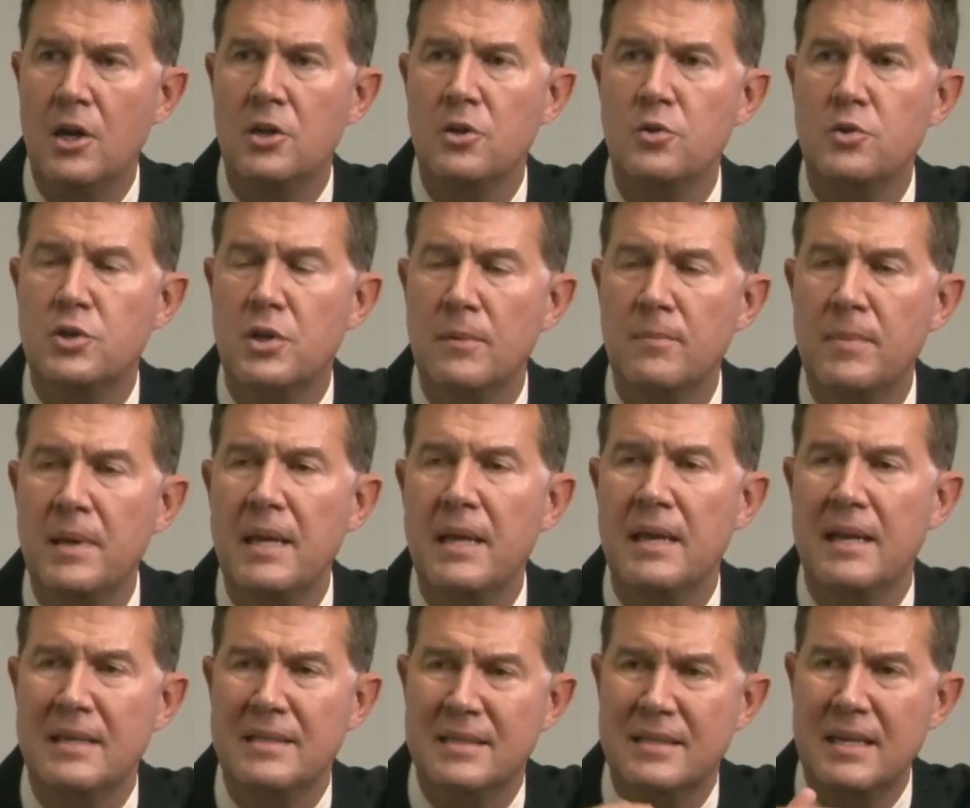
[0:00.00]
you should be at
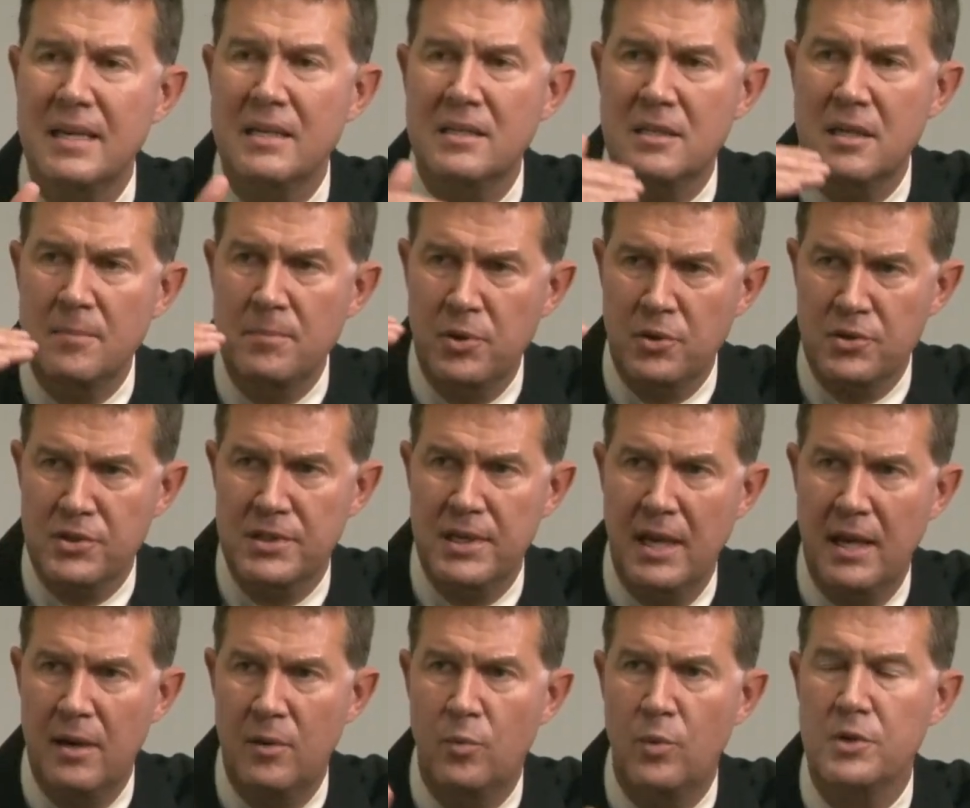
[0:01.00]
a
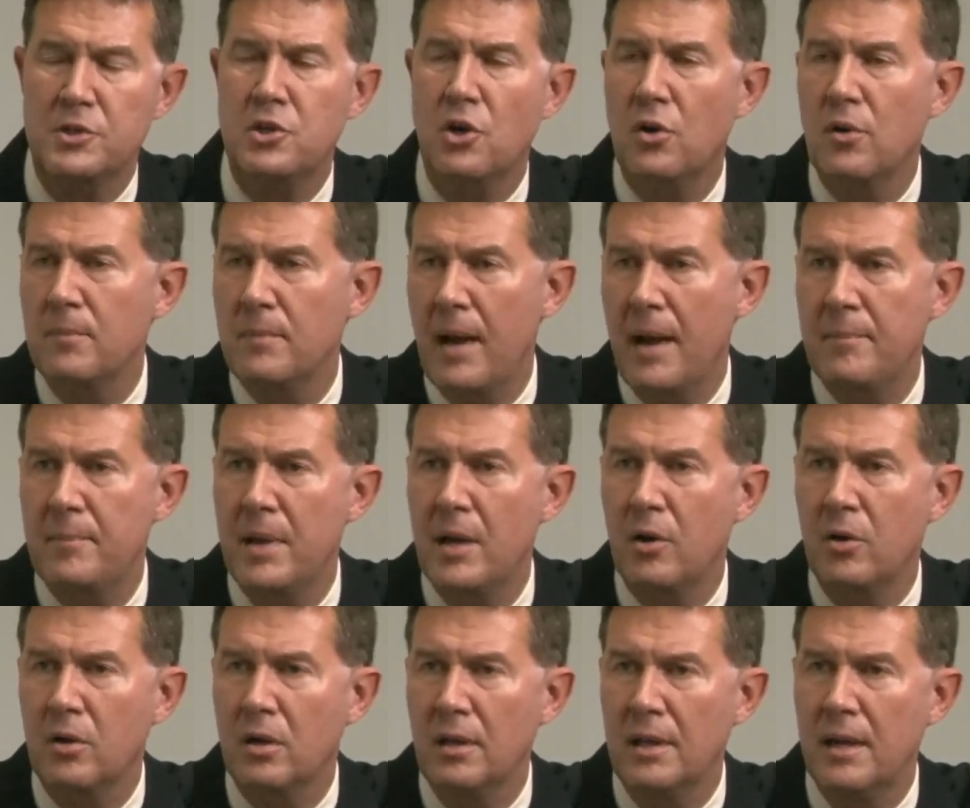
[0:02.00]
60% return by
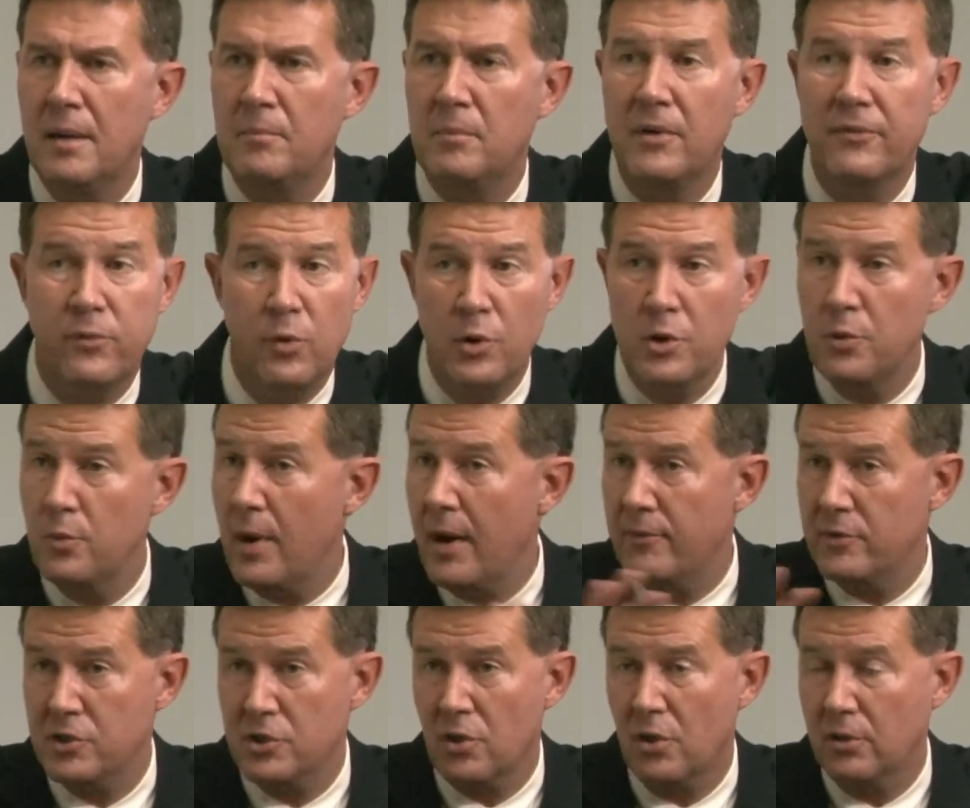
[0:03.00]
mail clip before you
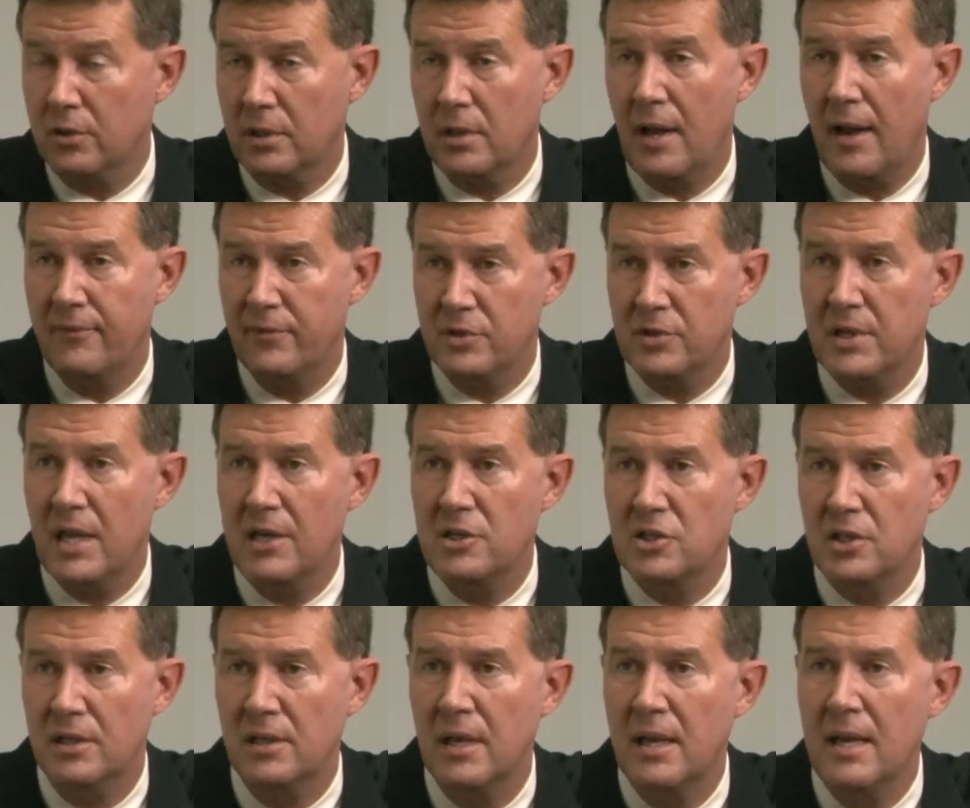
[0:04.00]
ever start the
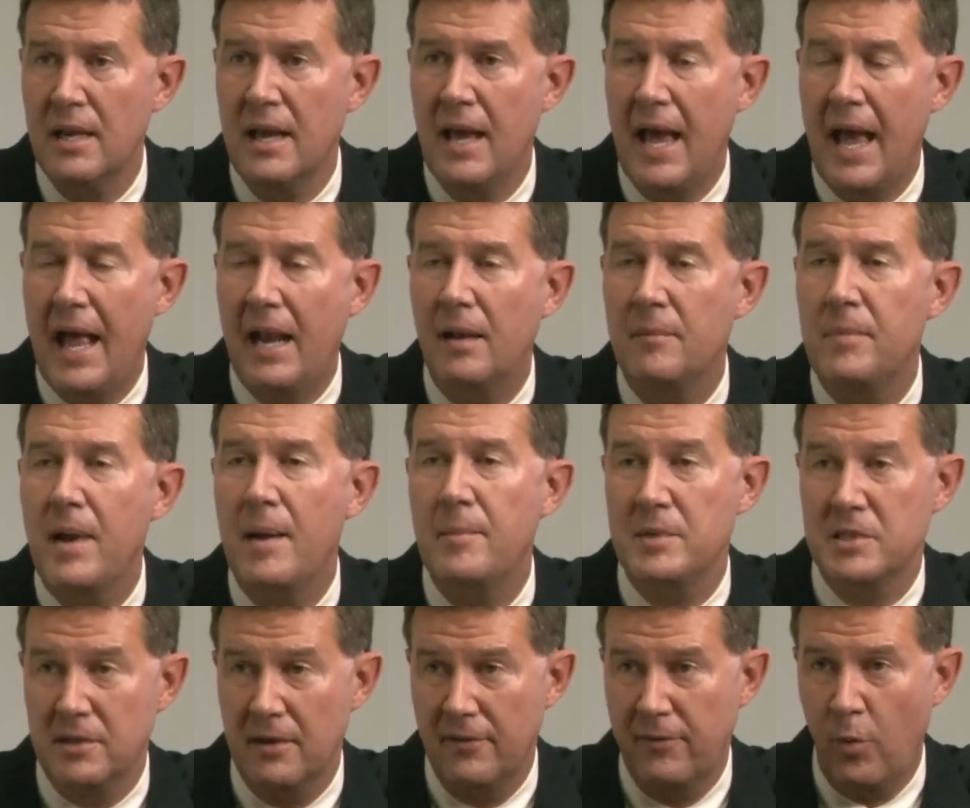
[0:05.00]
conversation.
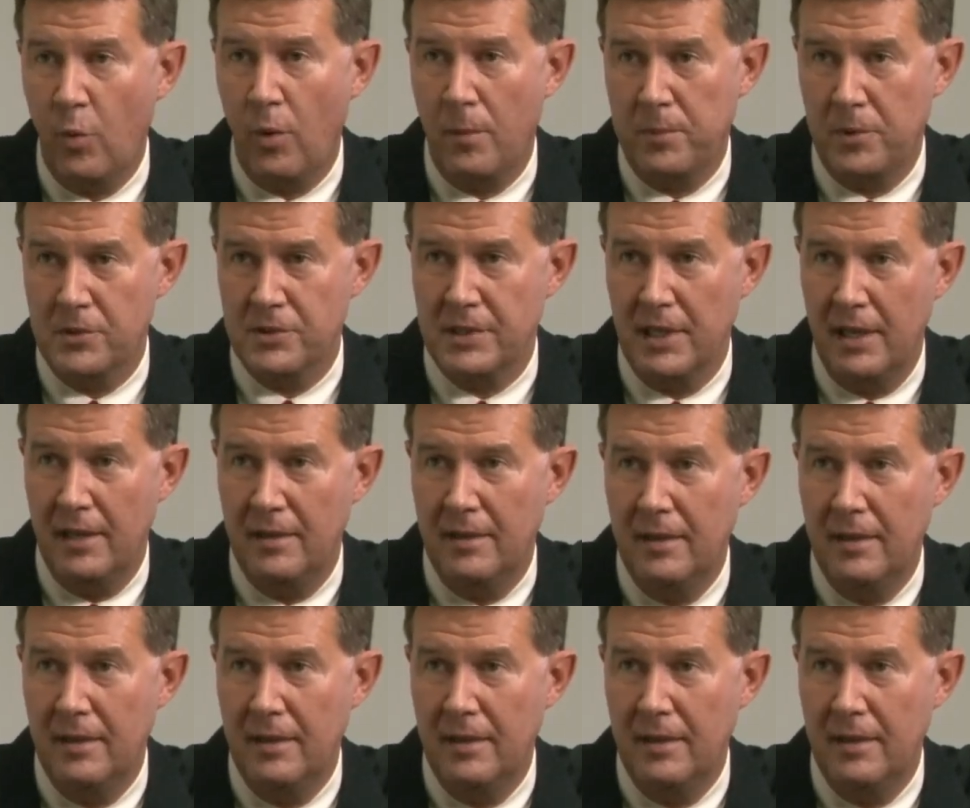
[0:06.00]
Alabama's at 4%.